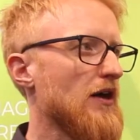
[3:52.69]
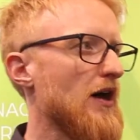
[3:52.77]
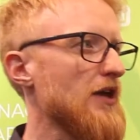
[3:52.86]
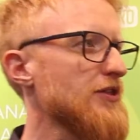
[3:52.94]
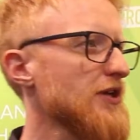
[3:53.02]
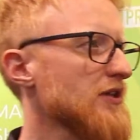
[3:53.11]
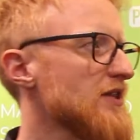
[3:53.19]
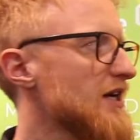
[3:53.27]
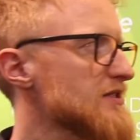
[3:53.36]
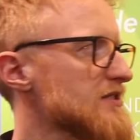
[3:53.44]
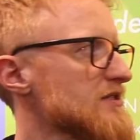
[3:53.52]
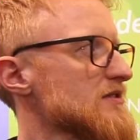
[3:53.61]
I think
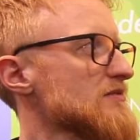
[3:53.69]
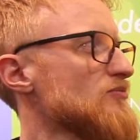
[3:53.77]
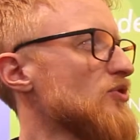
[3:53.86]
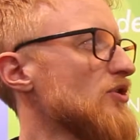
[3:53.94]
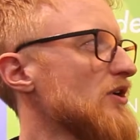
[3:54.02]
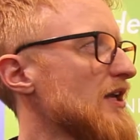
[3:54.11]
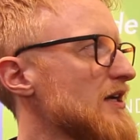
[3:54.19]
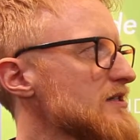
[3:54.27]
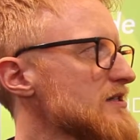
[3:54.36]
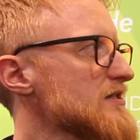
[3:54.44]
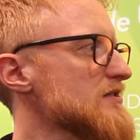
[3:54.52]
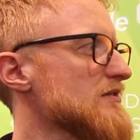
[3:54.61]
that's more or
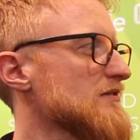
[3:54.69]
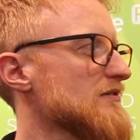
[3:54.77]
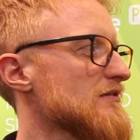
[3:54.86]
less